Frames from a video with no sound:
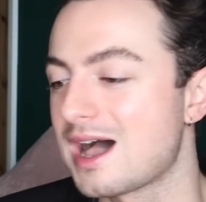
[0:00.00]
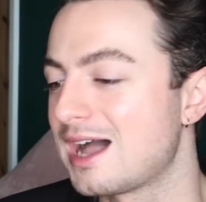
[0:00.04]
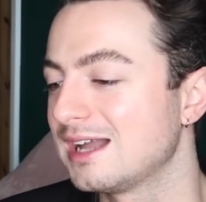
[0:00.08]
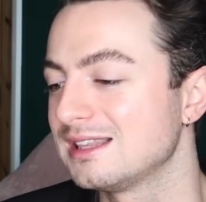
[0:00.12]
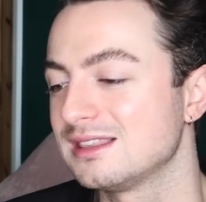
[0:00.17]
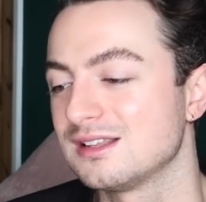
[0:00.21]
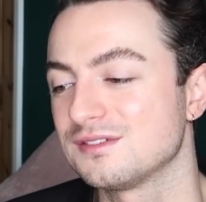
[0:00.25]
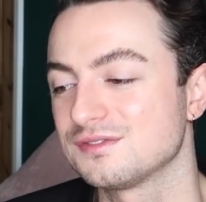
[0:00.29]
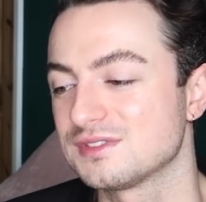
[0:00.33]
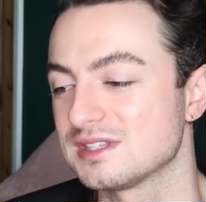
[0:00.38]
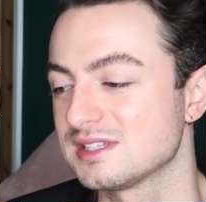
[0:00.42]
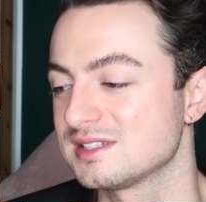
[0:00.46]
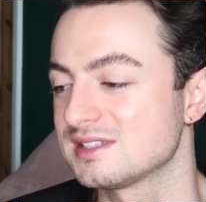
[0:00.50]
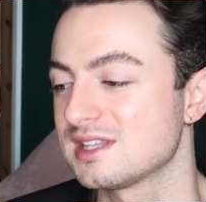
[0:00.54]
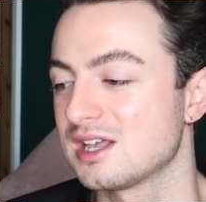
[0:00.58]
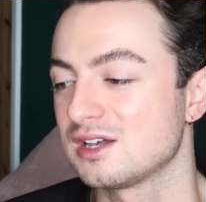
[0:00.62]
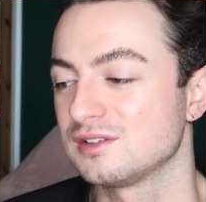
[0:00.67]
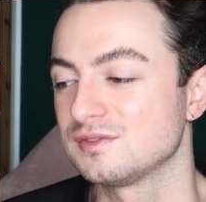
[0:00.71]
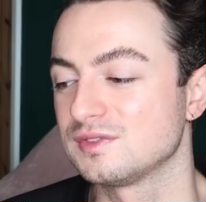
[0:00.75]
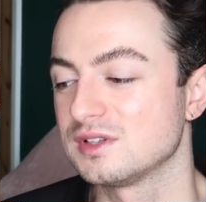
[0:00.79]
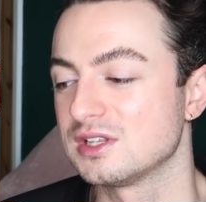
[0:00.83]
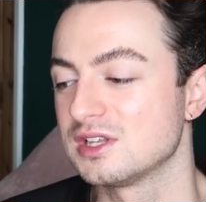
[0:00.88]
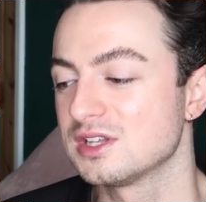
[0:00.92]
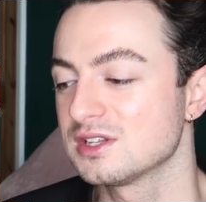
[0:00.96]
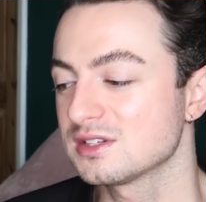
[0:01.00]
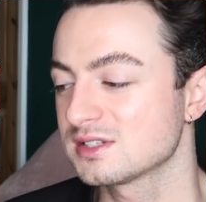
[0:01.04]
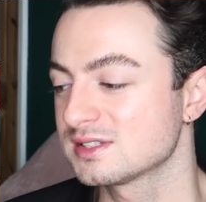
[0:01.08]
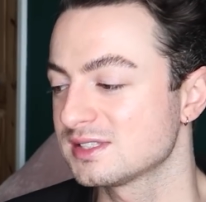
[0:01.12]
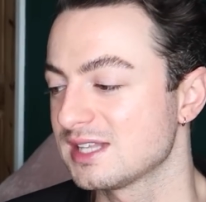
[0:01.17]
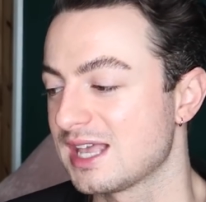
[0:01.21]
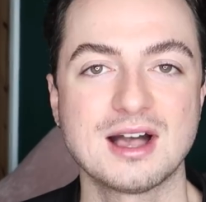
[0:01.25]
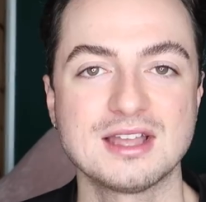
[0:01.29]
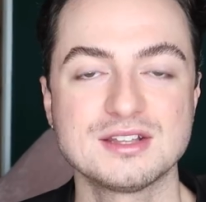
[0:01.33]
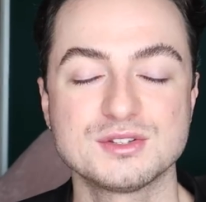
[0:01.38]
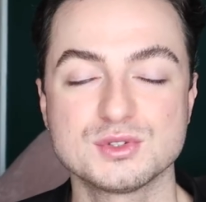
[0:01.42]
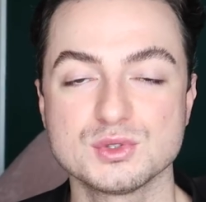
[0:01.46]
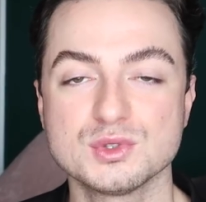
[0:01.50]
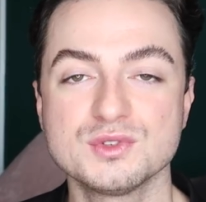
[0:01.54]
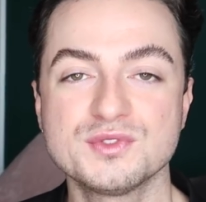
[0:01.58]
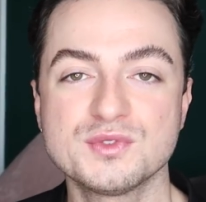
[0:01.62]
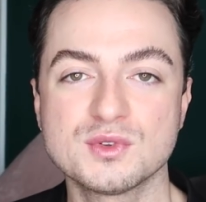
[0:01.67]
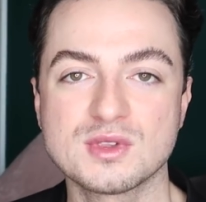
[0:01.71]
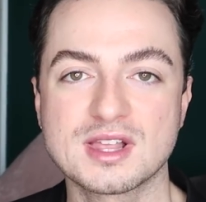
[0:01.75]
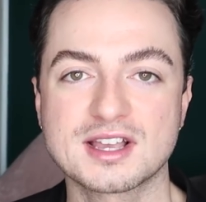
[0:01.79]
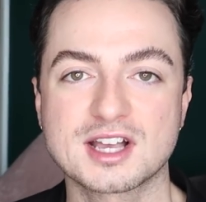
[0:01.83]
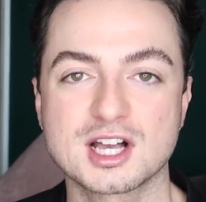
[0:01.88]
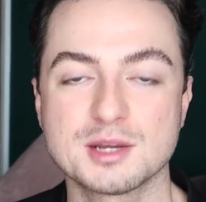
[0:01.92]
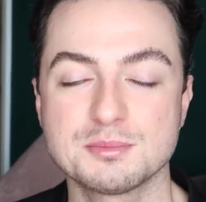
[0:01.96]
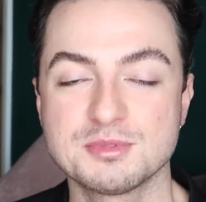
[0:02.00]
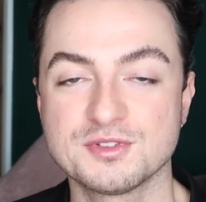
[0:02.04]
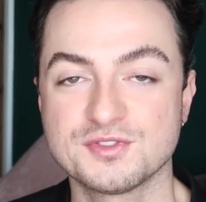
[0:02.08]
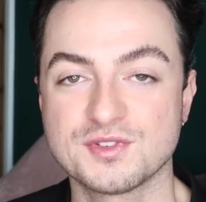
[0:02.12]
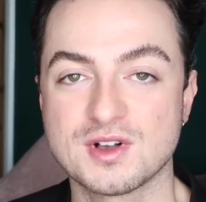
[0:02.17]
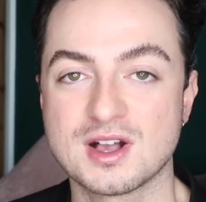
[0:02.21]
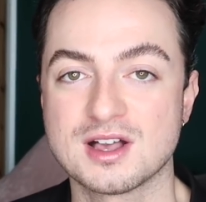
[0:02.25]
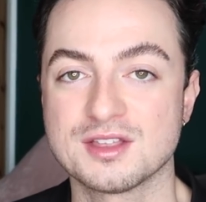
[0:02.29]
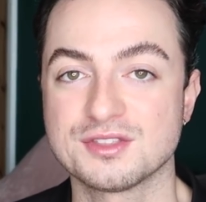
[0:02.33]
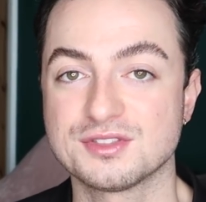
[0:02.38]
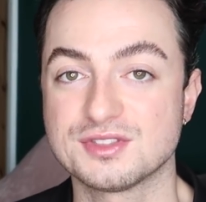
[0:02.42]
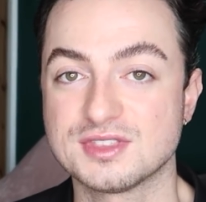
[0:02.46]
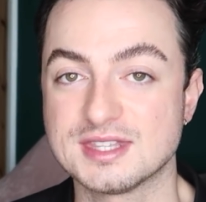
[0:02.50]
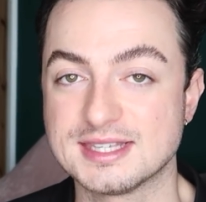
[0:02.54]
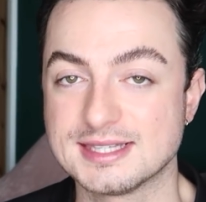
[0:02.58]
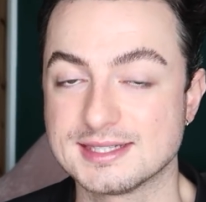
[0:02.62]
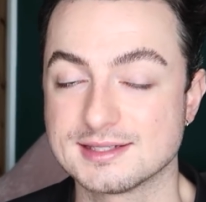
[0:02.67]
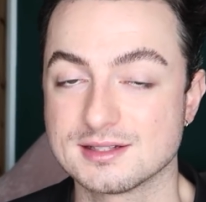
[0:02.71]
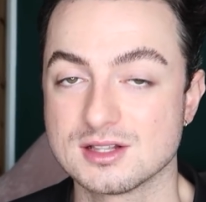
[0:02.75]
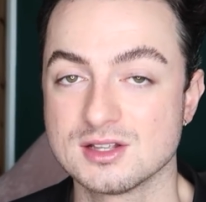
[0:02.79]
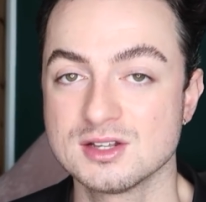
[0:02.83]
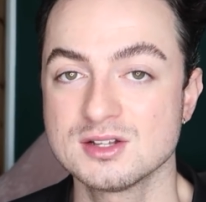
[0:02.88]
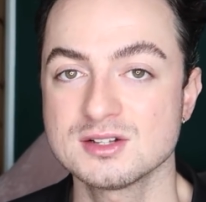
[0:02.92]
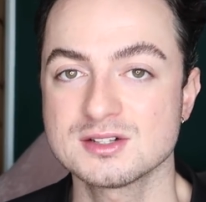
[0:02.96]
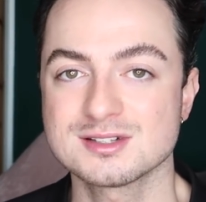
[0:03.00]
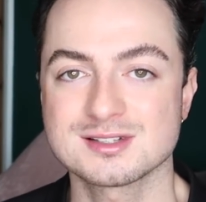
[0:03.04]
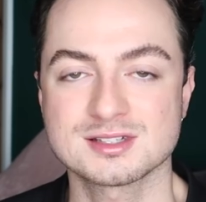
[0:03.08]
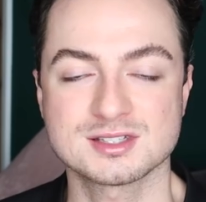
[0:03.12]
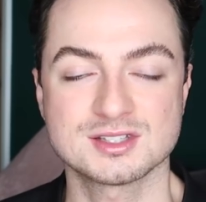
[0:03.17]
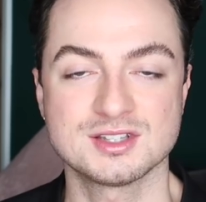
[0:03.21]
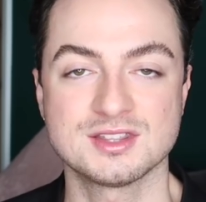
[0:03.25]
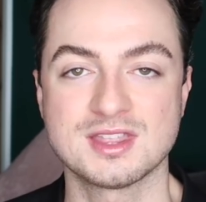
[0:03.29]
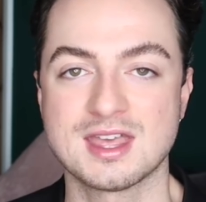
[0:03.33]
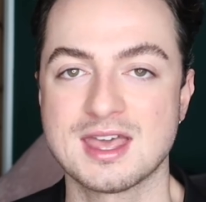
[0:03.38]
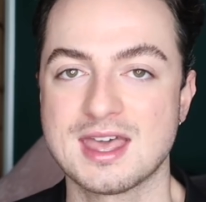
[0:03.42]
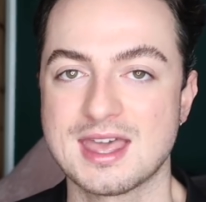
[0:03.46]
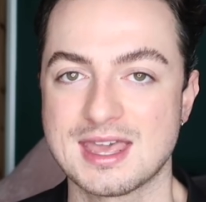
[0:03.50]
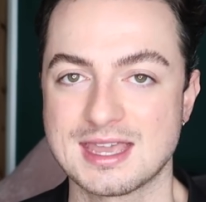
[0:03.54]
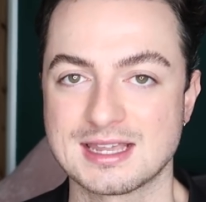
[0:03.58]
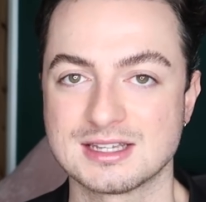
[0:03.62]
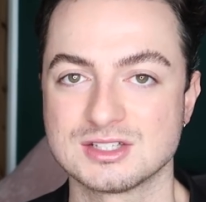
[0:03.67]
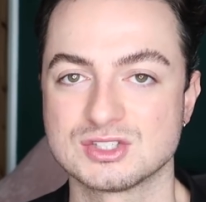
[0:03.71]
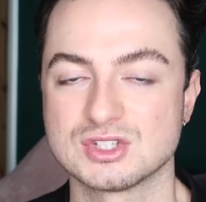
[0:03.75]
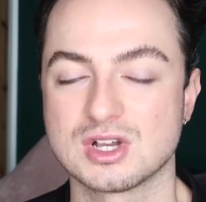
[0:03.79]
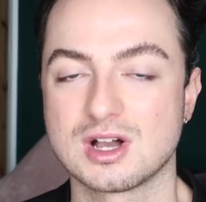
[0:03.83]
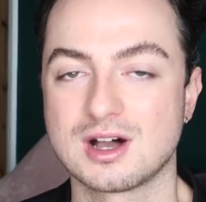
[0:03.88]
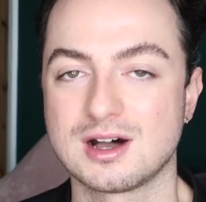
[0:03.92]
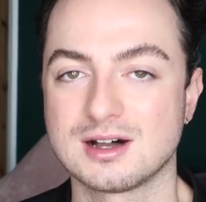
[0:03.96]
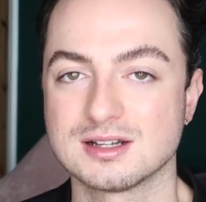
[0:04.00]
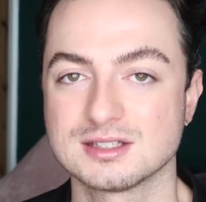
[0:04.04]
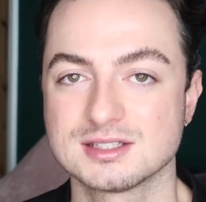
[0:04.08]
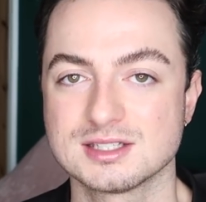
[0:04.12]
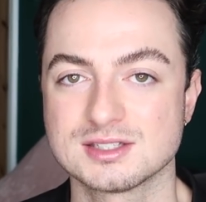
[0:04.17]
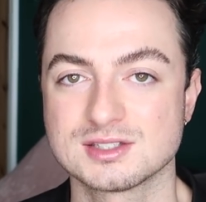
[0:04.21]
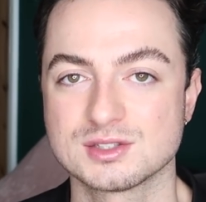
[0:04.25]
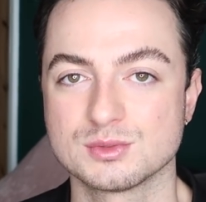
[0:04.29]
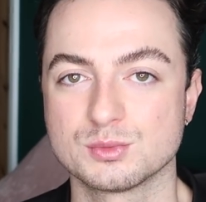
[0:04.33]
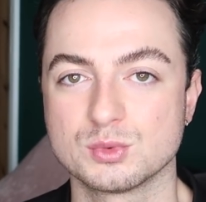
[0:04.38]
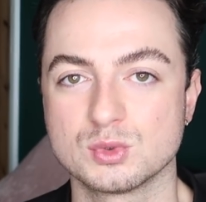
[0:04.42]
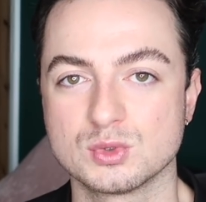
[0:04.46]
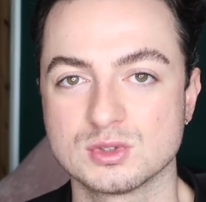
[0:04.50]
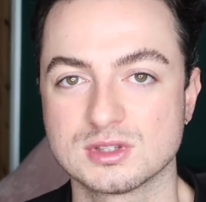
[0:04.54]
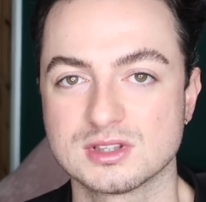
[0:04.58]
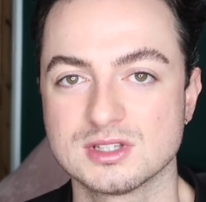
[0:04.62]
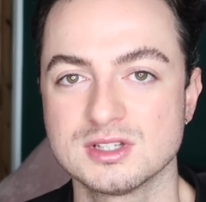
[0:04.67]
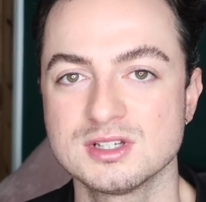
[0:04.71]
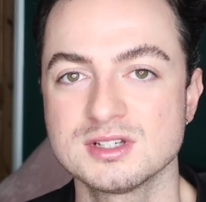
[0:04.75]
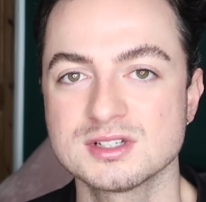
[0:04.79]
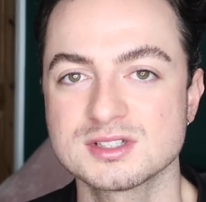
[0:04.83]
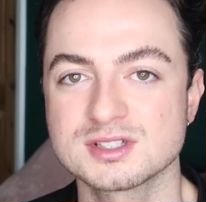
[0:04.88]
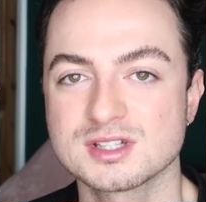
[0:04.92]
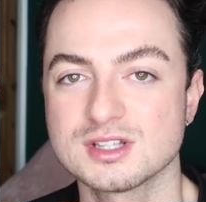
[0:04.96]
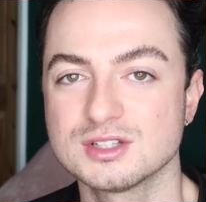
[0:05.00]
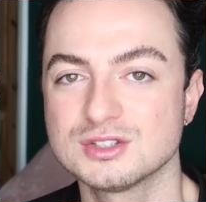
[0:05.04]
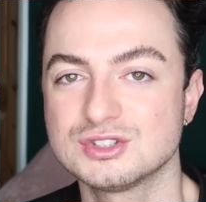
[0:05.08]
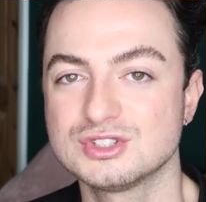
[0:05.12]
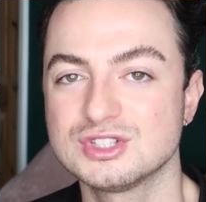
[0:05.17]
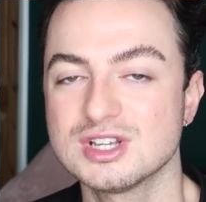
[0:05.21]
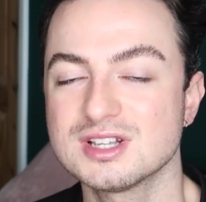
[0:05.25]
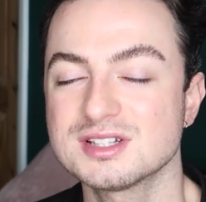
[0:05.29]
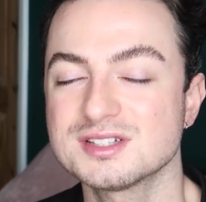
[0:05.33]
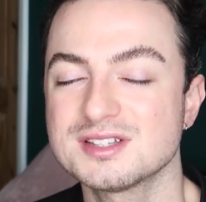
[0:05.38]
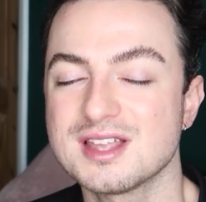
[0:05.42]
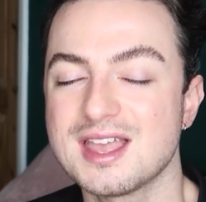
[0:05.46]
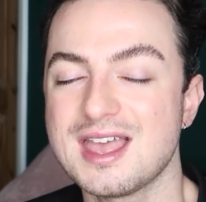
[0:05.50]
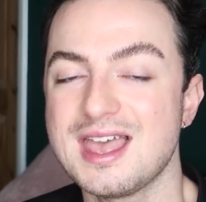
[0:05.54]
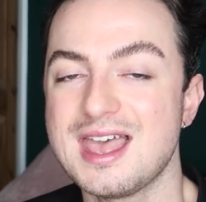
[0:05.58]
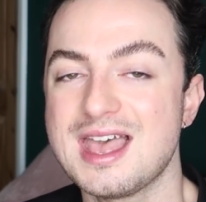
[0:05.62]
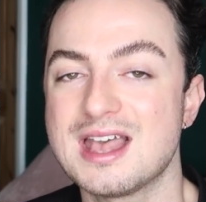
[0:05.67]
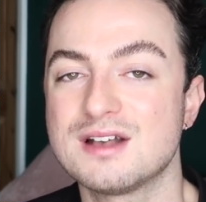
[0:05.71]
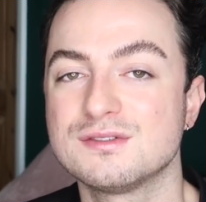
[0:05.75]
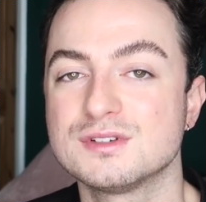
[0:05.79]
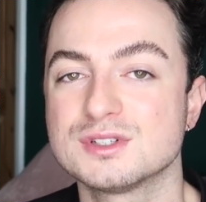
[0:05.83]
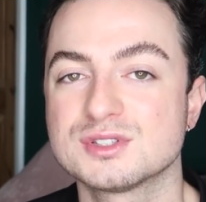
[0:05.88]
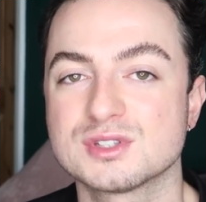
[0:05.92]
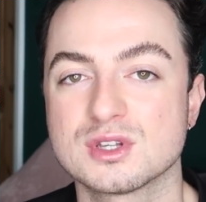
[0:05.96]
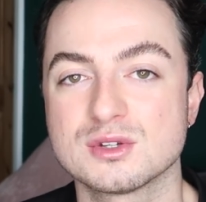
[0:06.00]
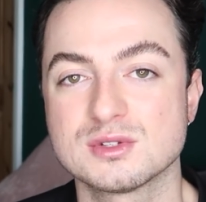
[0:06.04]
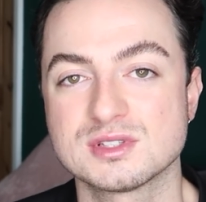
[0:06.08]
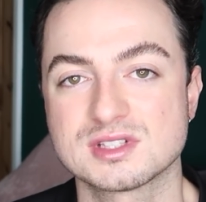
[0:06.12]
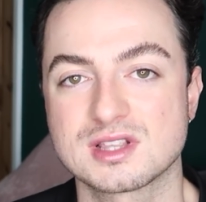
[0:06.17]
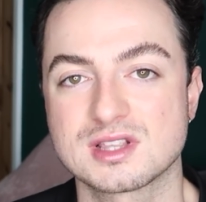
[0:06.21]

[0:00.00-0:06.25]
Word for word: I love this set of looks. I do feel like I prefer these looks to their Asia Artist Award looks just ever so